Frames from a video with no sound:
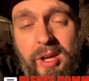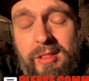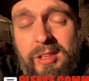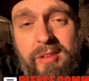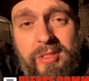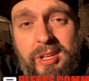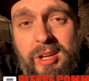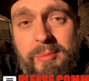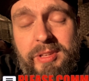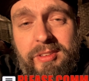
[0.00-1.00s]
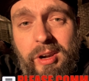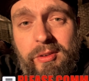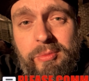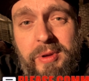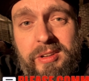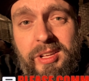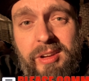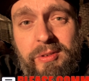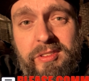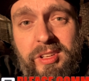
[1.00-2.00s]
I love the comments, and I respond to
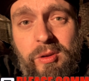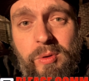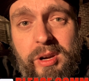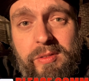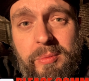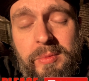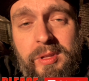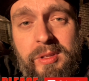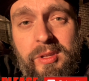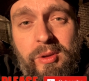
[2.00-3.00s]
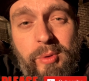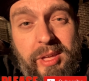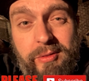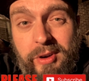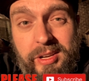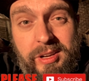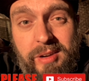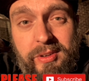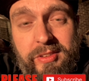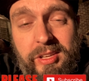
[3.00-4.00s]
every single one of them. We have great
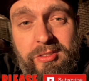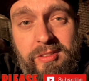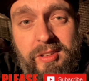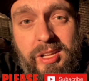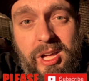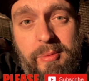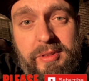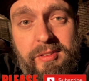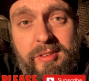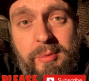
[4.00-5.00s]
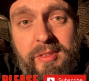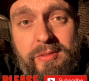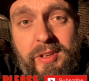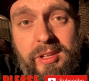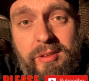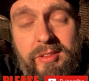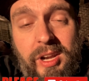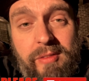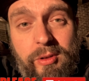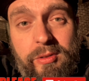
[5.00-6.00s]
conversations in the comments of some of these videos, and
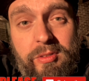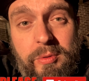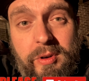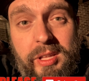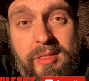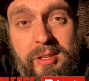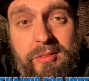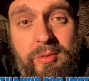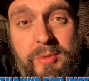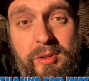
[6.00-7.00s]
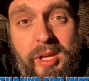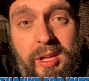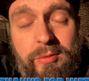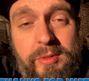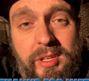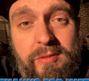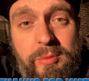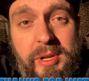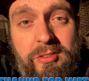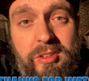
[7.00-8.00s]
I've learned some great things from you guys with the
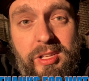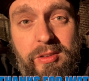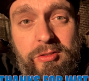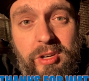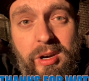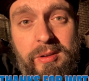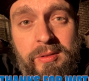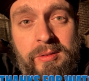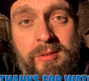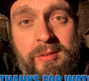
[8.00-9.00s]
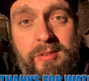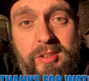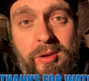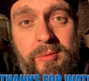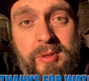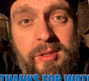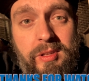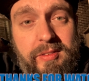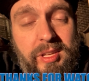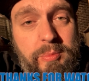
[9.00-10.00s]
information that you share. So
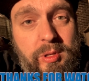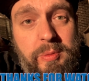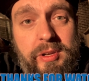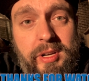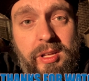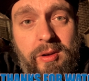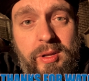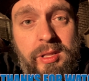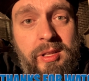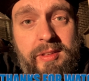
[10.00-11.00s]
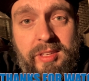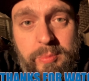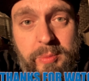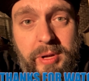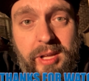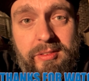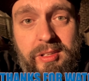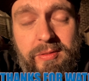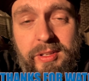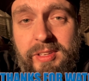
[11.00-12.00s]
let's keep the community going. Let's keep it
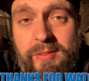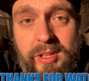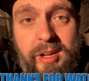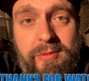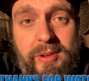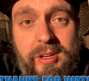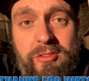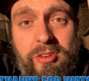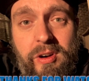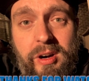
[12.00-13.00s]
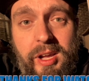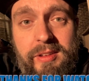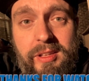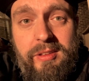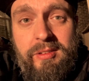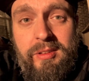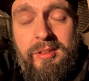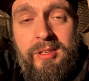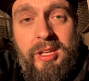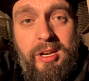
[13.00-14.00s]
positive. Let's have a lot of fun and share our ideas.
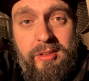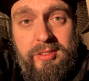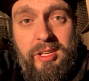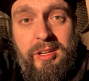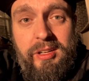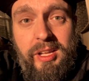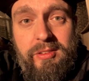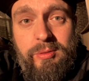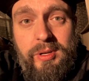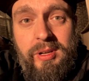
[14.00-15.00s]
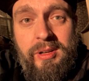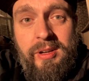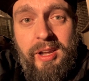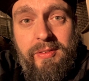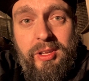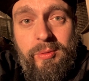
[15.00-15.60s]
And I'll see you on the next one. Have a good